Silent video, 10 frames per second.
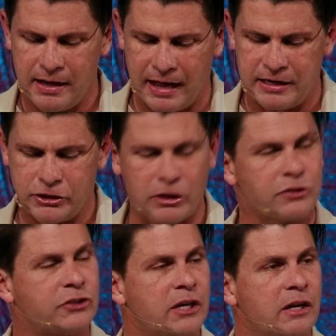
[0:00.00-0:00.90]
and he shall
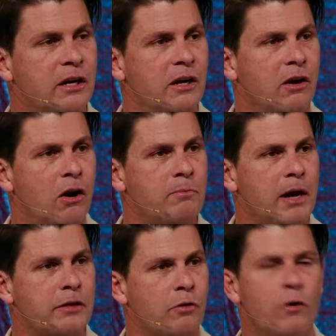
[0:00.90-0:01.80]
sit on
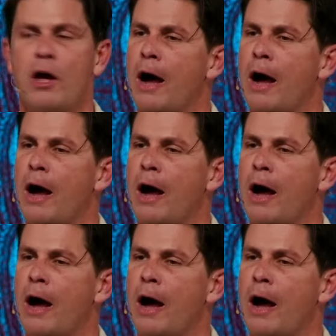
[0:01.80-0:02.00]
my throne?